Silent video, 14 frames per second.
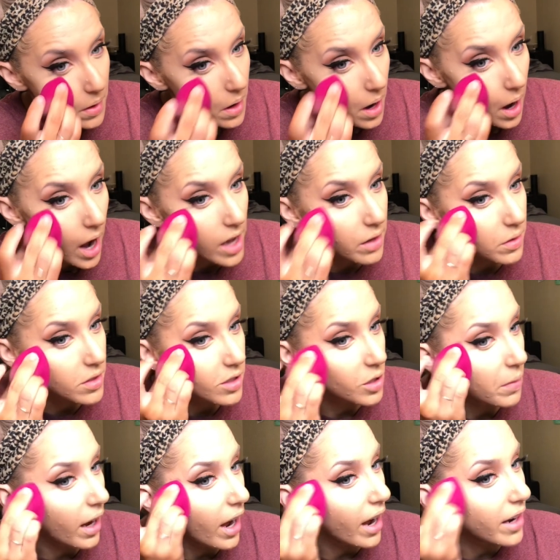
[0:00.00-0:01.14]
I always do
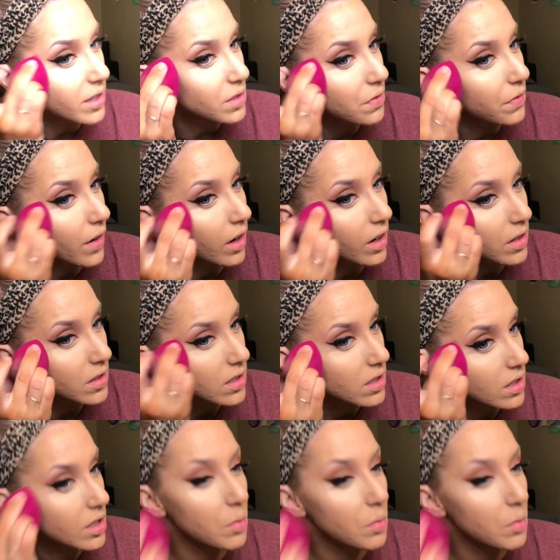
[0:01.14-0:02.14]
my eyes first,